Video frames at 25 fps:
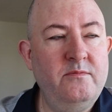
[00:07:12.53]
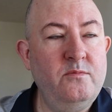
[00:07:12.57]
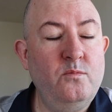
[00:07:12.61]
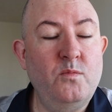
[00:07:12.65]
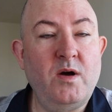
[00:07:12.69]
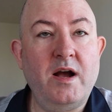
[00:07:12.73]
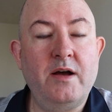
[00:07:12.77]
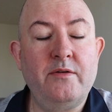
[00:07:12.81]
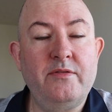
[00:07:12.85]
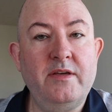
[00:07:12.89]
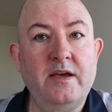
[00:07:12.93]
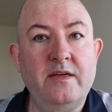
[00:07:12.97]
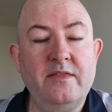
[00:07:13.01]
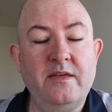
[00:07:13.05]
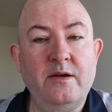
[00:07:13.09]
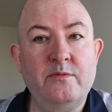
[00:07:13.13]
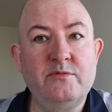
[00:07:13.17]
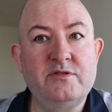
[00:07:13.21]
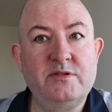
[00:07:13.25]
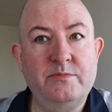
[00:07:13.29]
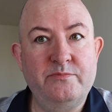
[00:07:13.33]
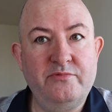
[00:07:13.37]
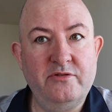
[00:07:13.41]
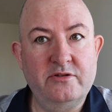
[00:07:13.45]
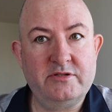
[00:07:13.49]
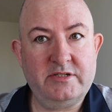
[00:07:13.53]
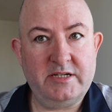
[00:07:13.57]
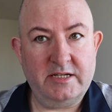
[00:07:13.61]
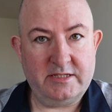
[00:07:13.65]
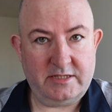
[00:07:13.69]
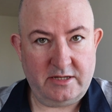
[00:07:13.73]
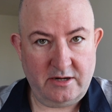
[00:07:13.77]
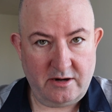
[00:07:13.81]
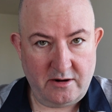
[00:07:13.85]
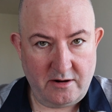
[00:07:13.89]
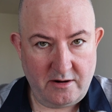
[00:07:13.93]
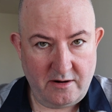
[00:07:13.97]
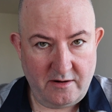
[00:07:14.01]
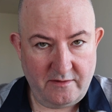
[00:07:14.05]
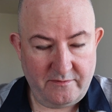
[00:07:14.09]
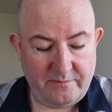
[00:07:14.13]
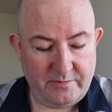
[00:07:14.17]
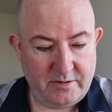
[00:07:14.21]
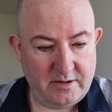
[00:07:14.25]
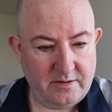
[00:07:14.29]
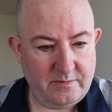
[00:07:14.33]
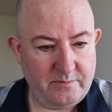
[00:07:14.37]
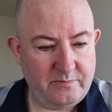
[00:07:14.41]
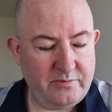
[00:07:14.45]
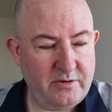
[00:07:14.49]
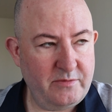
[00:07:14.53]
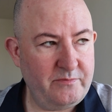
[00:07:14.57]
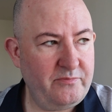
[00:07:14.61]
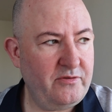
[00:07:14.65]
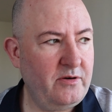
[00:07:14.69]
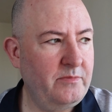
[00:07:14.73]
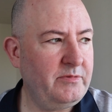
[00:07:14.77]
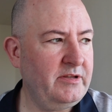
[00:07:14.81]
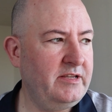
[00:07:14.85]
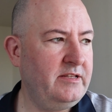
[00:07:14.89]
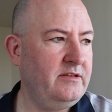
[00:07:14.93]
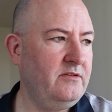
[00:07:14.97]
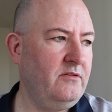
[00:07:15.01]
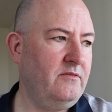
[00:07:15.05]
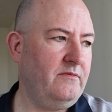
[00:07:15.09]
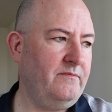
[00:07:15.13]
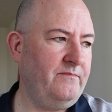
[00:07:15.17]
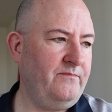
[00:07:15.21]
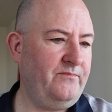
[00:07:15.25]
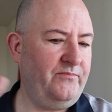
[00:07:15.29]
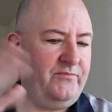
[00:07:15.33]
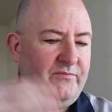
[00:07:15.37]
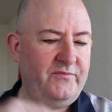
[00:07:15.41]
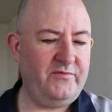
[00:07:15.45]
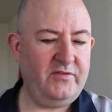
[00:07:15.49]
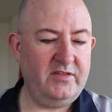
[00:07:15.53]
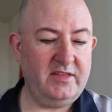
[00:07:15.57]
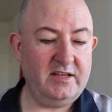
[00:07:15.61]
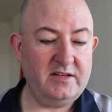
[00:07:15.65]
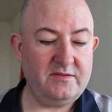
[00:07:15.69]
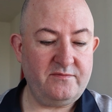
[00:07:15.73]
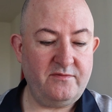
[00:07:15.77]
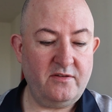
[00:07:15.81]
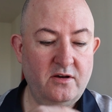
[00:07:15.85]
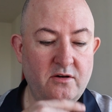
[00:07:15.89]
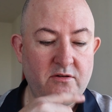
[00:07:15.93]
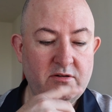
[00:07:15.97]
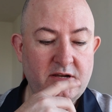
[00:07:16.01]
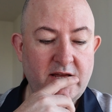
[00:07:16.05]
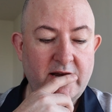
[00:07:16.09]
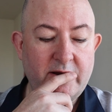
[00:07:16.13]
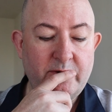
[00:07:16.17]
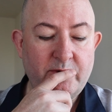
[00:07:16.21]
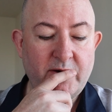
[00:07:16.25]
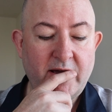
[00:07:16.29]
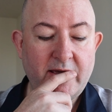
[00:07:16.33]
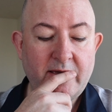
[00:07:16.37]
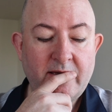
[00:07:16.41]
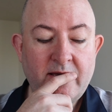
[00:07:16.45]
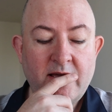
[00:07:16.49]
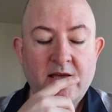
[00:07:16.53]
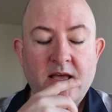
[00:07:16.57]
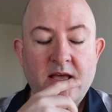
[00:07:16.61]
Wow, that was a project and a half, but probably not for this vlog anyway.